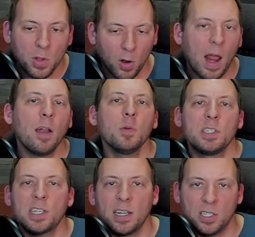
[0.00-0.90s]
Cardano has
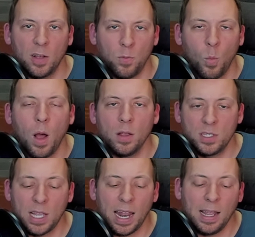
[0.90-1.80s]

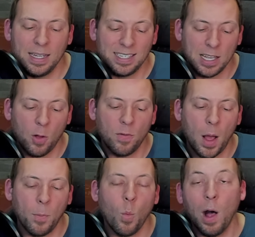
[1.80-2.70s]
set itself
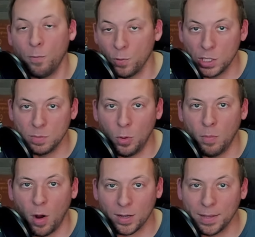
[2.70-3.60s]
up well for this bull
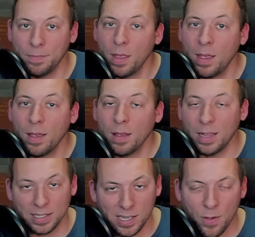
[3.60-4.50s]
market.
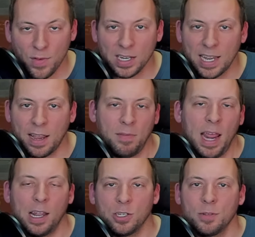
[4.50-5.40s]
Let's see if it can take
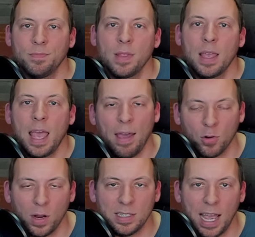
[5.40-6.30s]
advantage. Have a
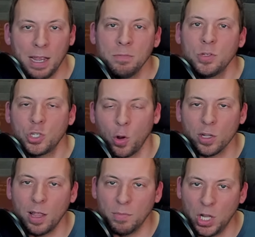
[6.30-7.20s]
great day. Show your
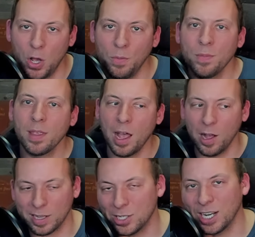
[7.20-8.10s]
love below.
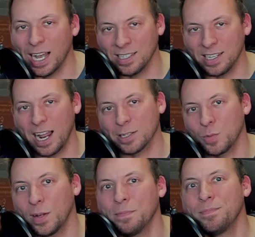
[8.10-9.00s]
I'll catch you guys in the next
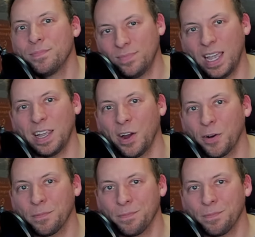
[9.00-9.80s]
one. Take care.